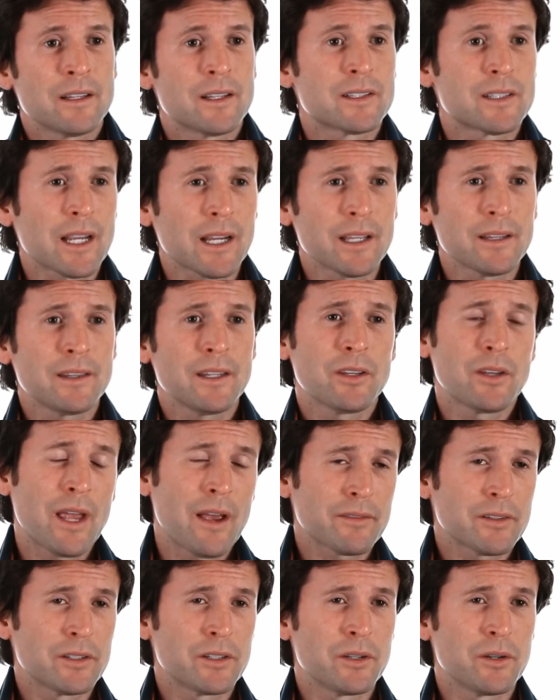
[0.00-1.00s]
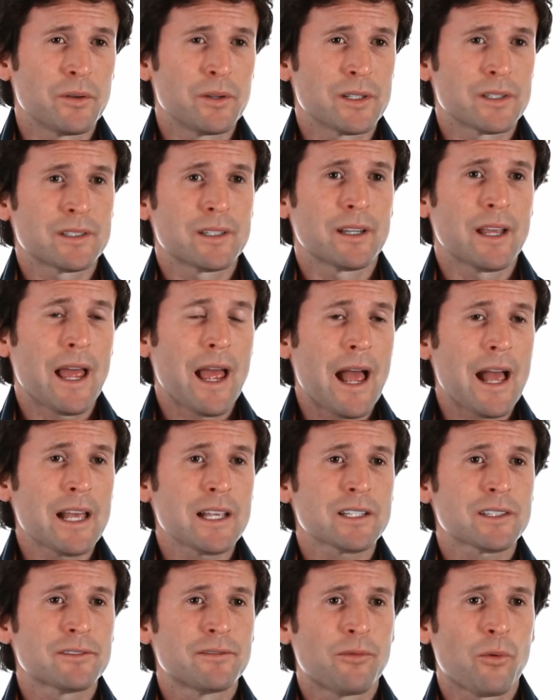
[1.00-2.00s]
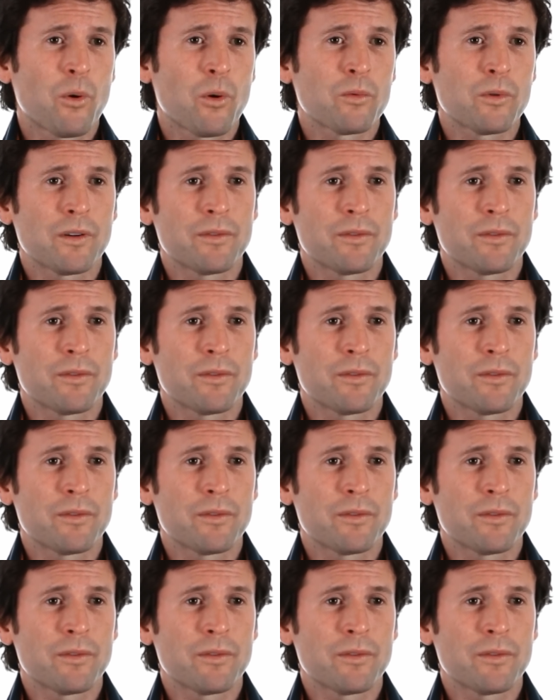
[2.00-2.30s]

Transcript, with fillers: The second thing you have to do is to ask for